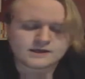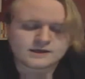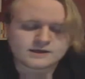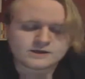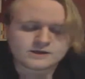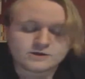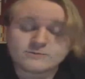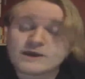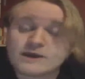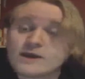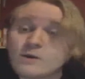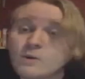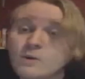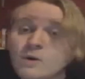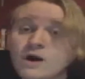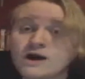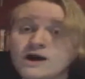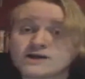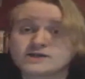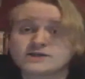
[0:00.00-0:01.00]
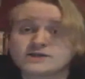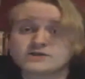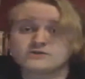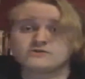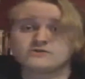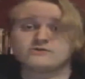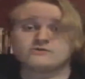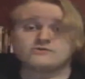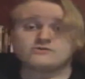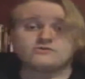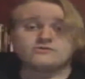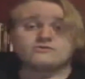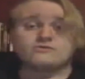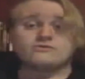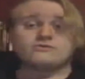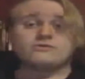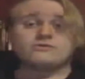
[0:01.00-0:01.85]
you may want to